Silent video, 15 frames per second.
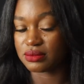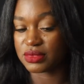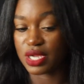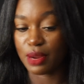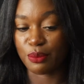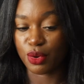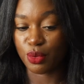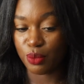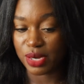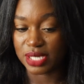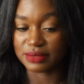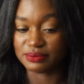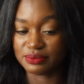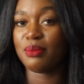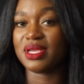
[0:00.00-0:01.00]
number one.
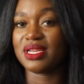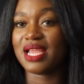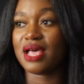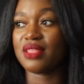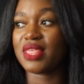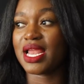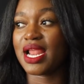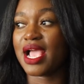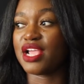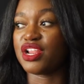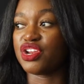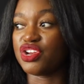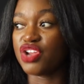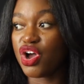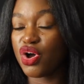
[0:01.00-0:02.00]
But now that I
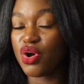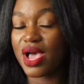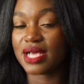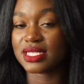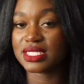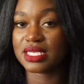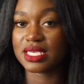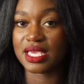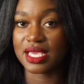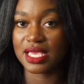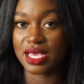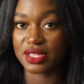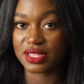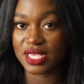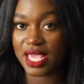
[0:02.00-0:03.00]
know how to get
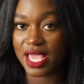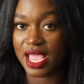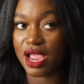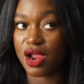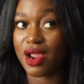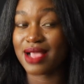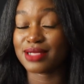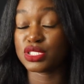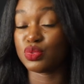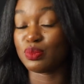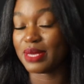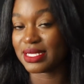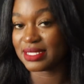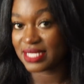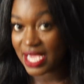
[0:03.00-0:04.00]
healthy hair, how to
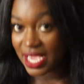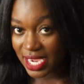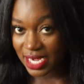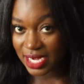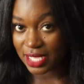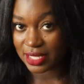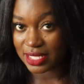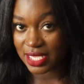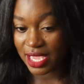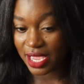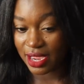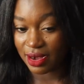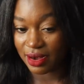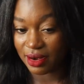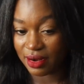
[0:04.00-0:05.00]
maintain healthy
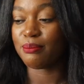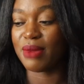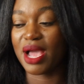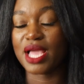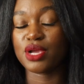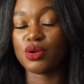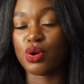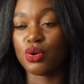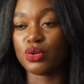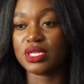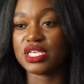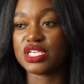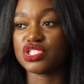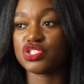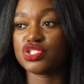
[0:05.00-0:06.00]
hair, my goal
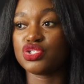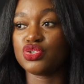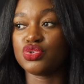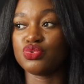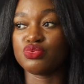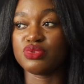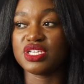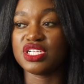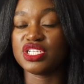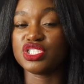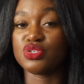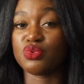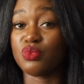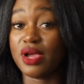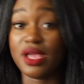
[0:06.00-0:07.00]
is to reach
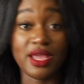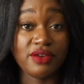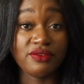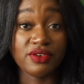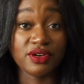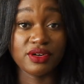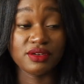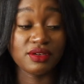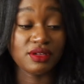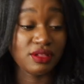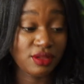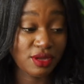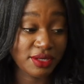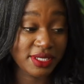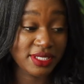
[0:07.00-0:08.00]
whatever
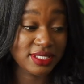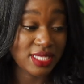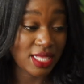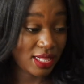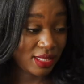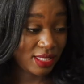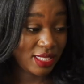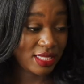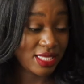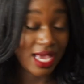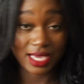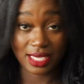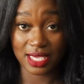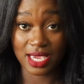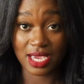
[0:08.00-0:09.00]
longest length
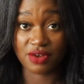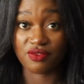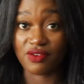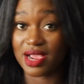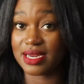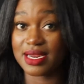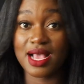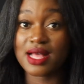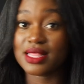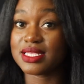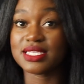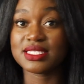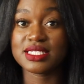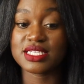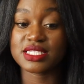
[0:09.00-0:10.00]
I can. Right now,
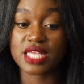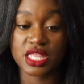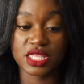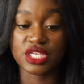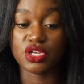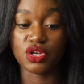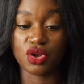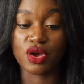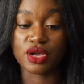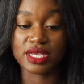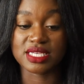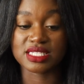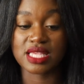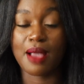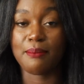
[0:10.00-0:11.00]
this is the
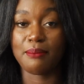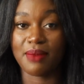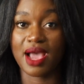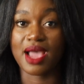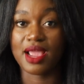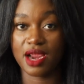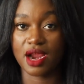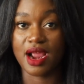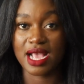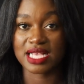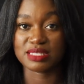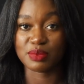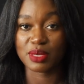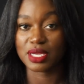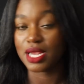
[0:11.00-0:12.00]
longest my hair
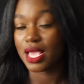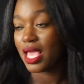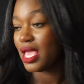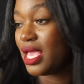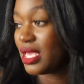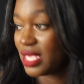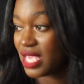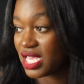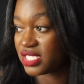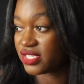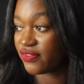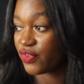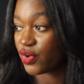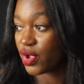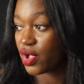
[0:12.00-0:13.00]
has been. Yes,
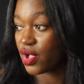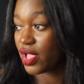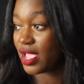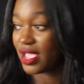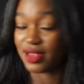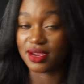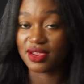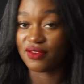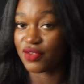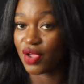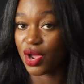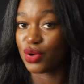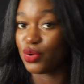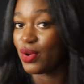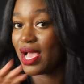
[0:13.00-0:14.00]
for any of
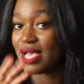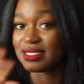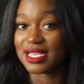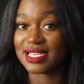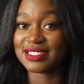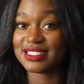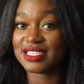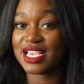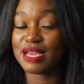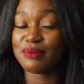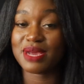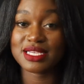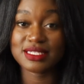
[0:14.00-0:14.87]
y'all who has not seen my